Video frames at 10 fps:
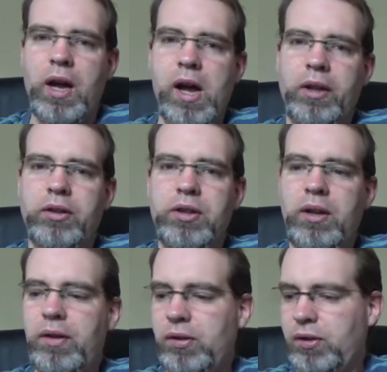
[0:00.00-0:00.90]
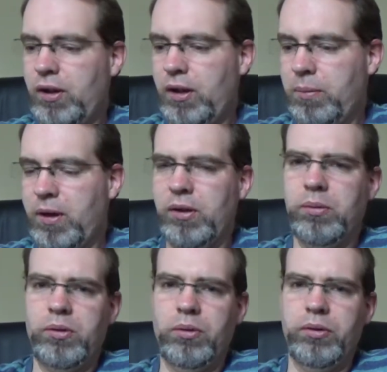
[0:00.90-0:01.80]
The GVC, because it
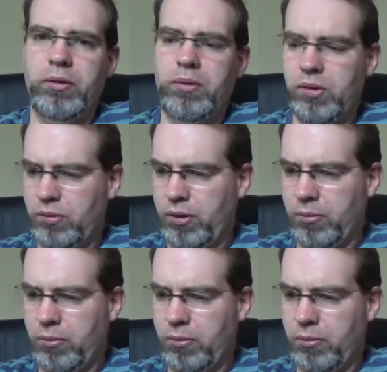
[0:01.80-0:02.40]
was older and wasn't really